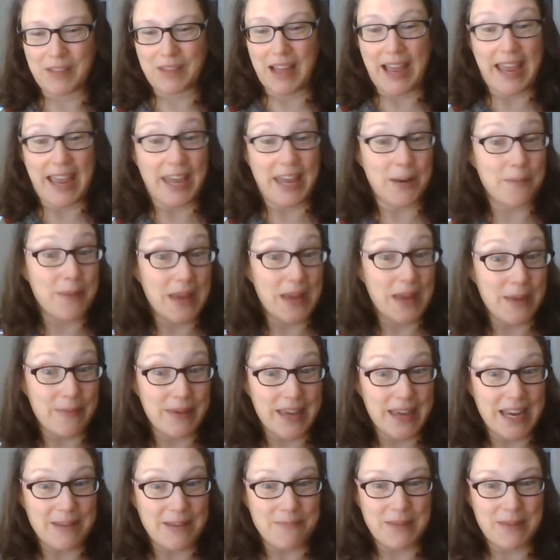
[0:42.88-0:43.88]
I had a
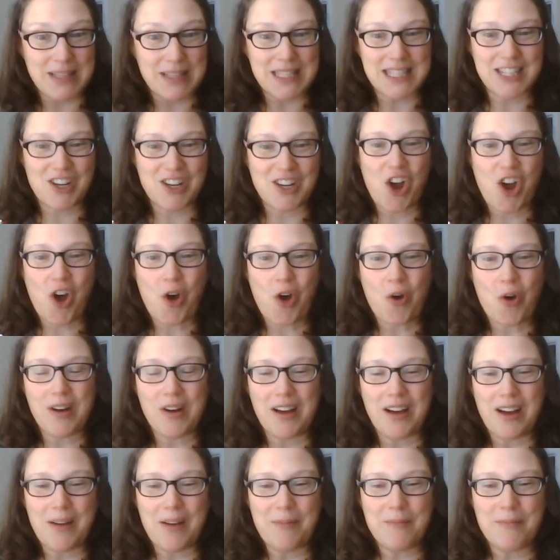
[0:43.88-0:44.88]
baby 8 months ago,
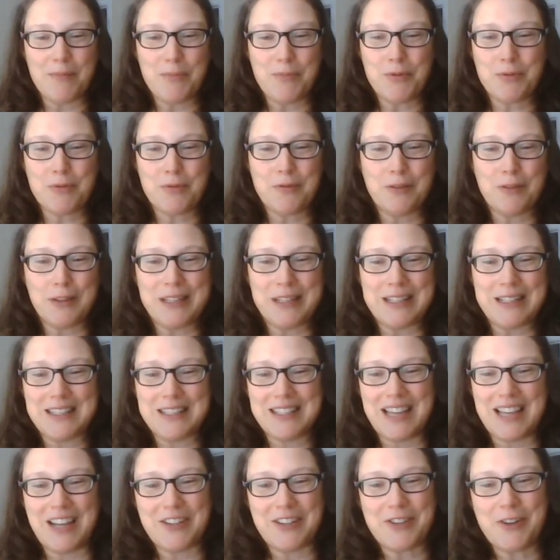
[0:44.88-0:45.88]
beautiful little
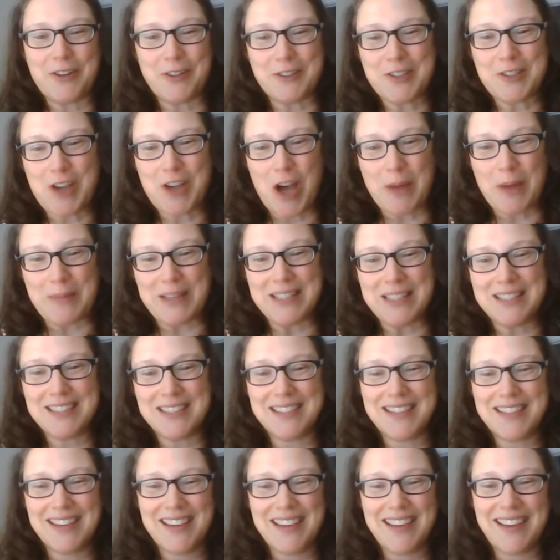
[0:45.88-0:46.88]
son called Thomas,
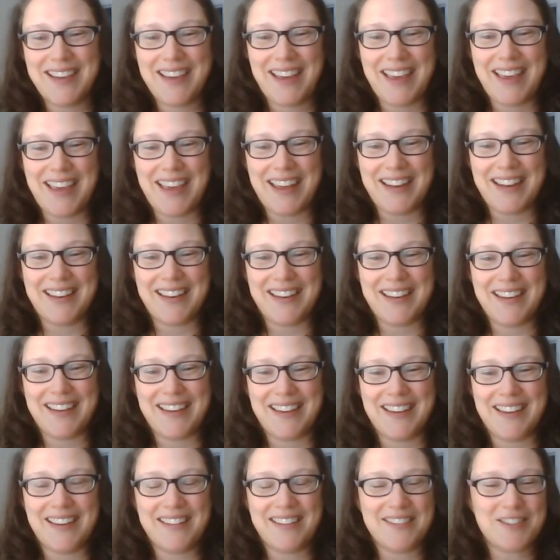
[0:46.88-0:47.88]
and
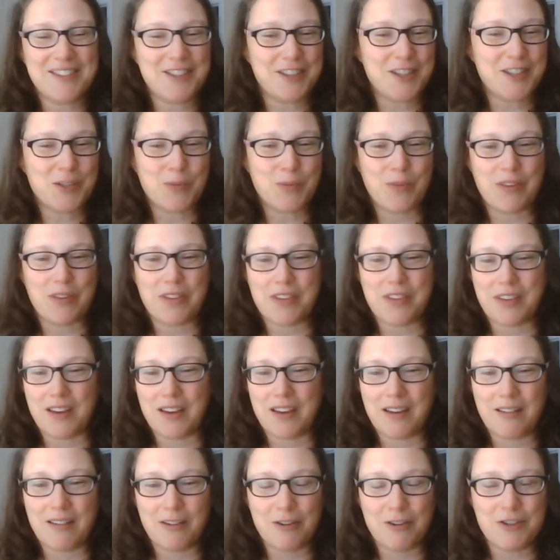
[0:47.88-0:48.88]
just with
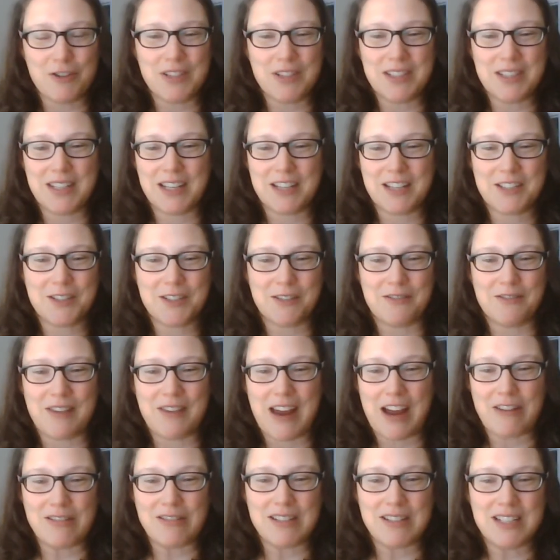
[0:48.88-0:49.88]
logistics
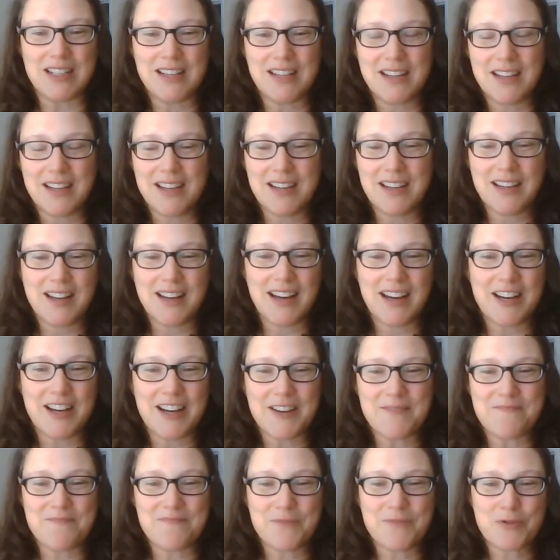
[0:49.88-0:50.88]
around
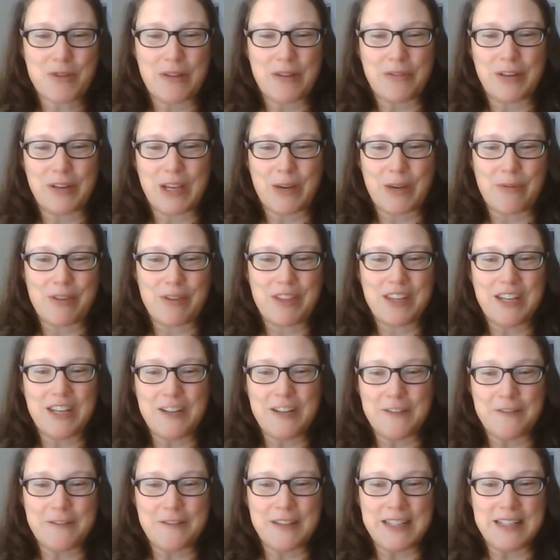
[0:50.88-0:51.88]
traveling with an
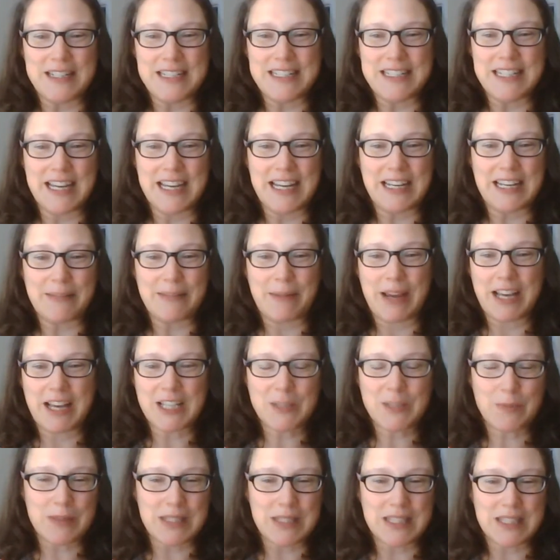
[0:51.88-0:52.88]
infant and my
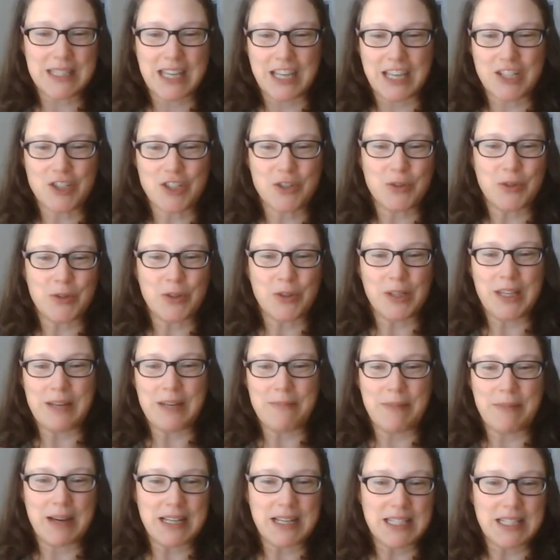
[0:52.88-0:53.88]
husband's schedule
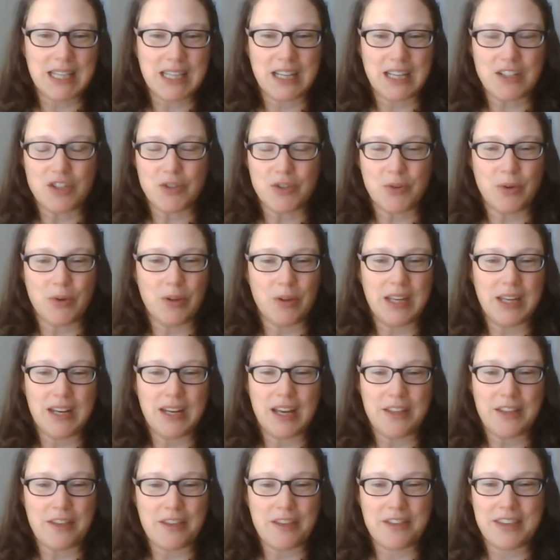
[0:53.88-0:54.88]
and my schedule and
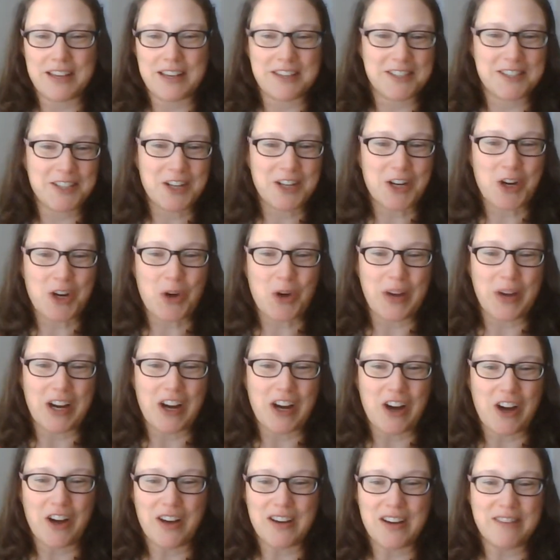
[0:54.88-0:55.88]
other things that are going
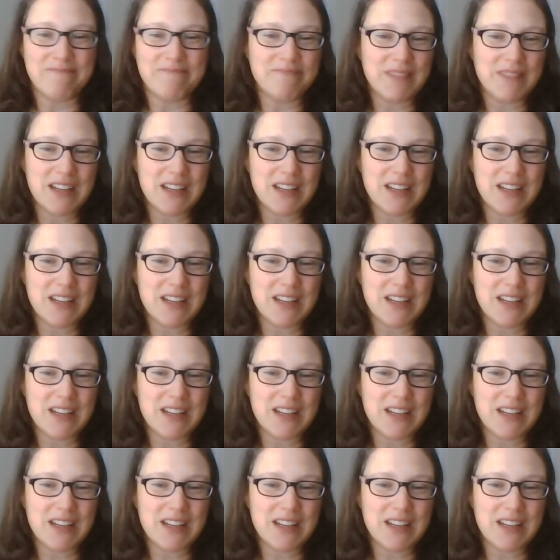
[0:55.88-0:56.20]
on,